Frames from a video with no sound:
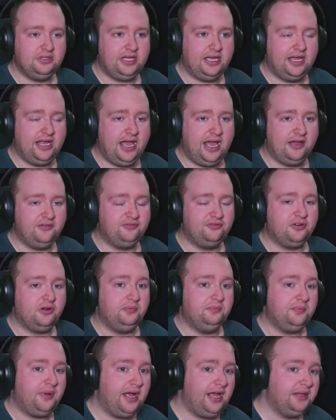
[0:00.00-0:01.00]
that I have
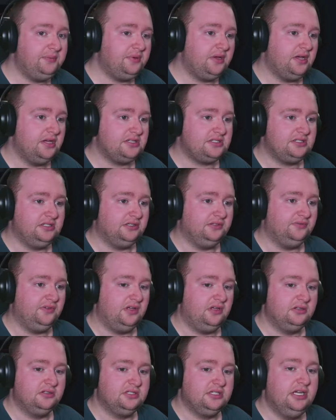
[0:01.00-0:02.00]
from my personal
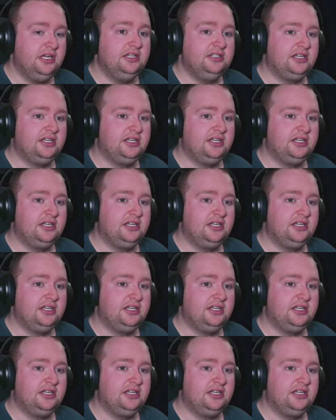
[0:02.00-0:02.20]
vault